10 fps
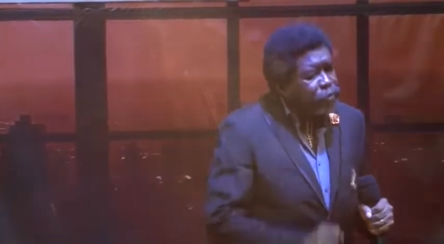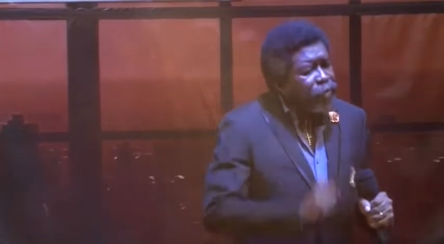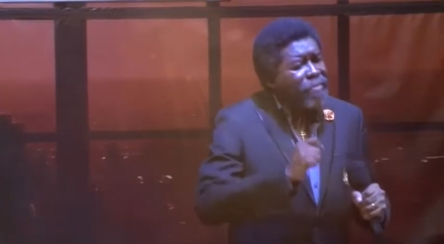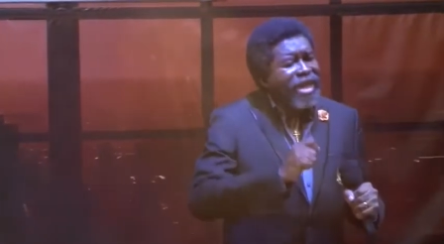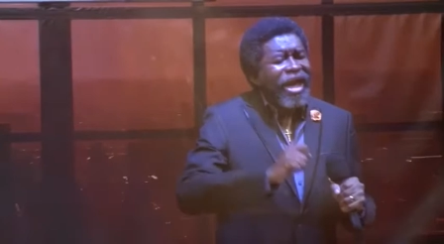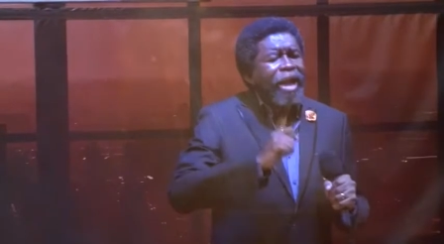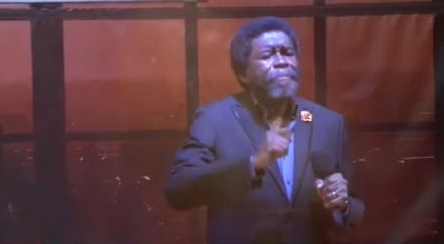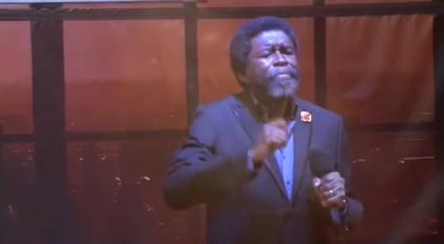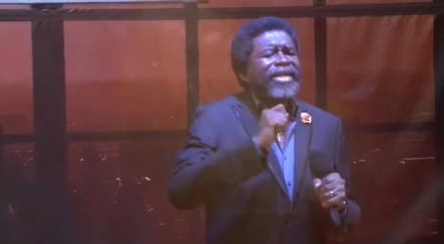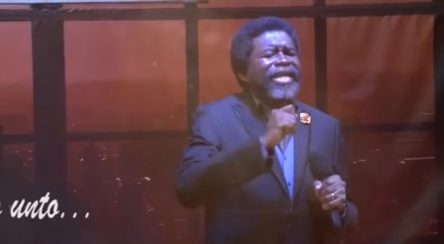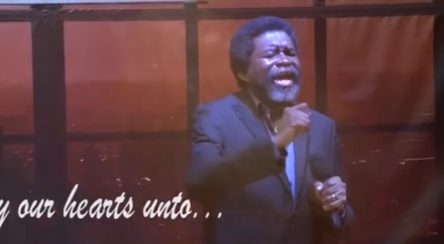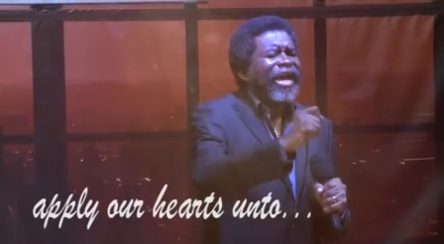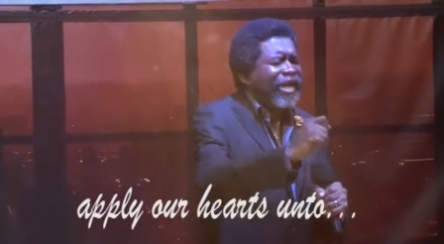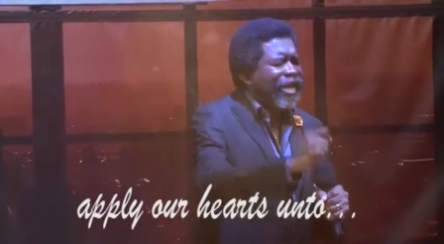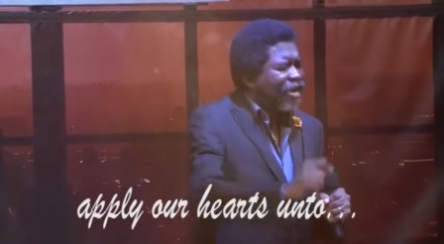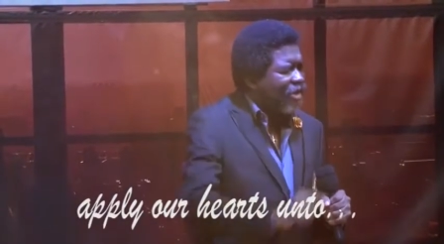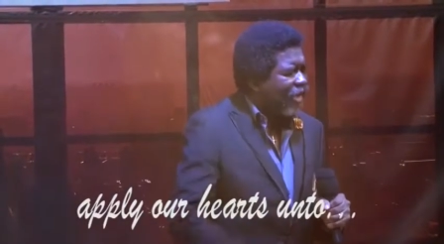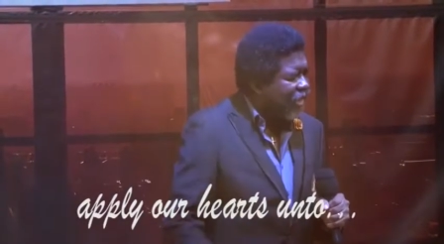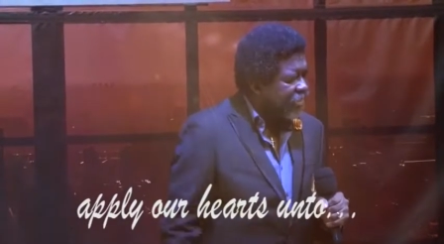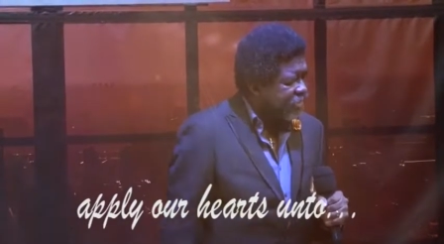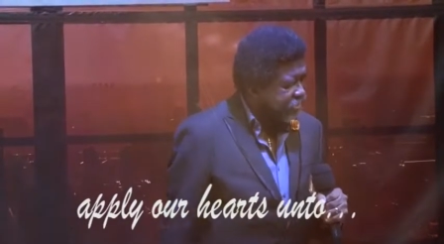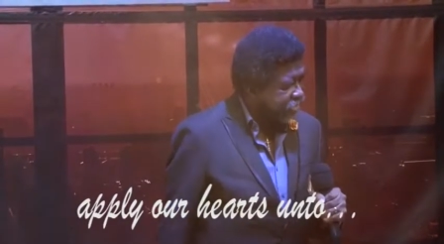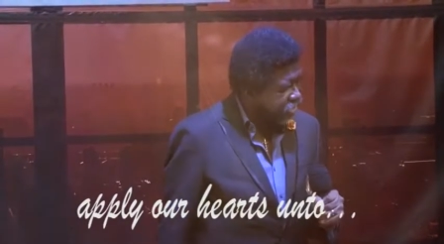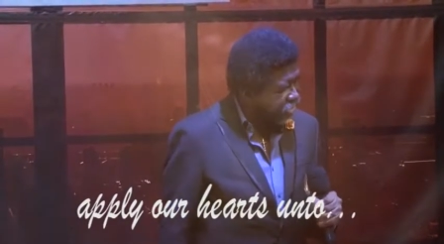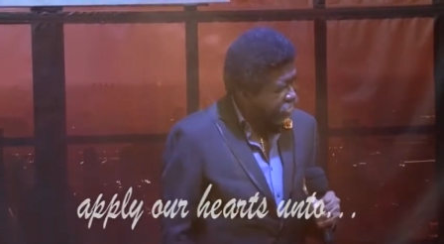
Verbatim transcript: that we may apply our hearts